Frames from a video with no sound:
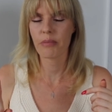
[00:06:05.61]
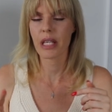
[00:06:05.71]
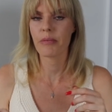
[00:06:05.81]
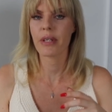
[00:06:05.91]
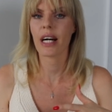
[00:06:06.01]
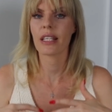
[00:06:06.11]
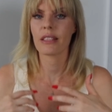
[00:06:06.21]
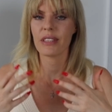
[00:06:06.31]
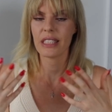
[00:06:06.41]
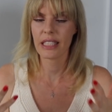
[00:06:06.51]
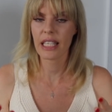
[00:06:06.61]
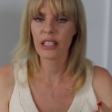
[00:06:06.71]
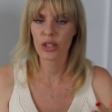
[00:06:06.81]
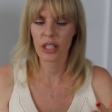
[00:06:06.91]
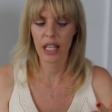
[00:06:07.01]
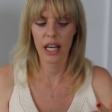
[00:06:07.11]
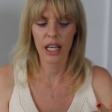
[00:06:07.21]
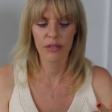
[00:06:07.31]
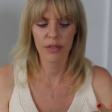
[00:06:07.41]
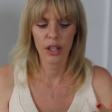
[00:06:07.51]
maybe at this stage in
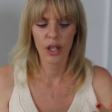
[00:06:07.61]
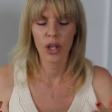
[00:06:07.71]
life,